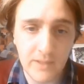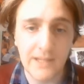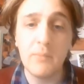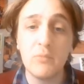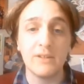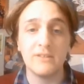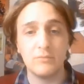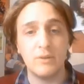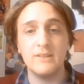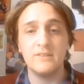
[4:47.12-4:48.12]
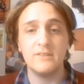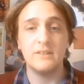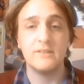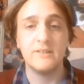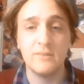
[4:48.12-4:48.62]
Lamrix writes
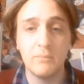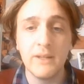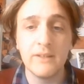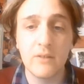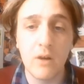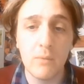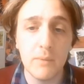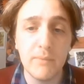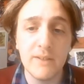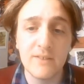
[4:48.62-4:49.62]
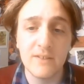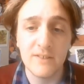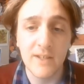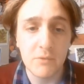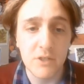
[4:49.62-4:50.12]
that despite common
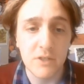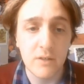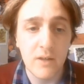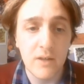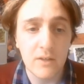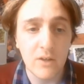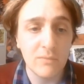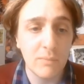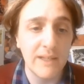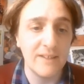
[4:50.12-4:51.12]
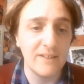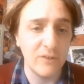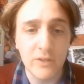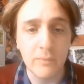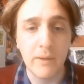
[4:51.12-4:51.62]
misconception, cosplay is
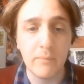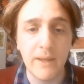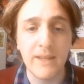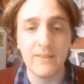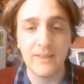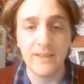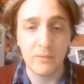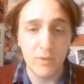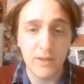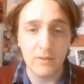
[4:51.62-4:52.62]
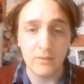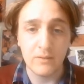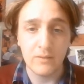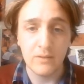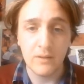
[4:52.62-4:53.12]
not about making the game real.
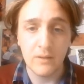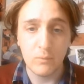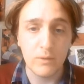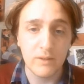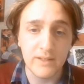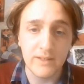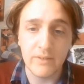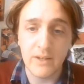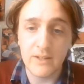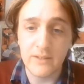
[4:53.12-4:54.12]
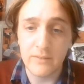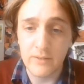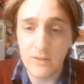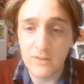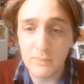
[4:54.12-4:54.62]
One can even argue
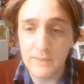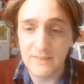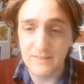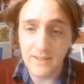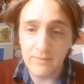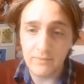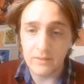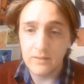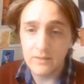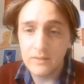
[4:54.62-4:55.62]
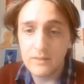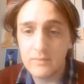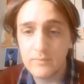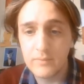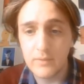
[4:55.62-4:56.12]
that cosplay is never
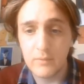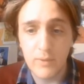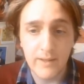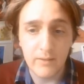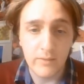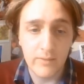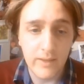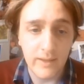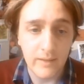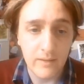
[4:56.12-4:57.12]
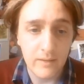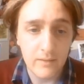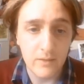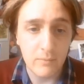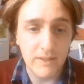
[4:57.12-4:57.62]
the real thing,
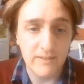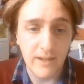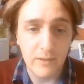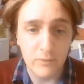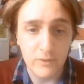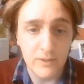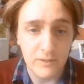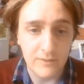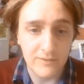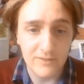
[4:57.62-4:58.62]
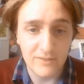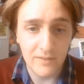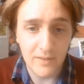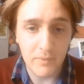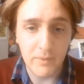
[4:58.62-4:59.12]
no matter how good it looks,
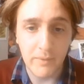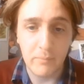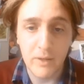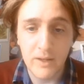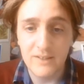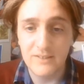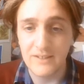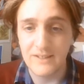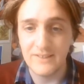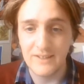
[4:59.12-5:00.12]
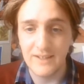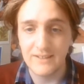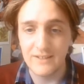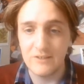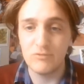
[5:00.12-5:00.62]
but about personalizing
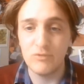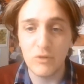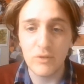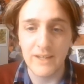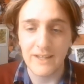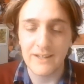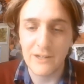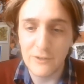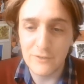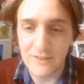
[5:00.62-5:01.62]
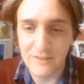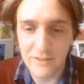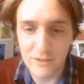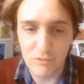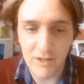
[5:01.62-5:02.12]
it and drawing it closer to
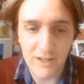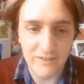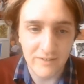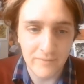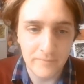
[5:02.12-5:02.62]
the creator.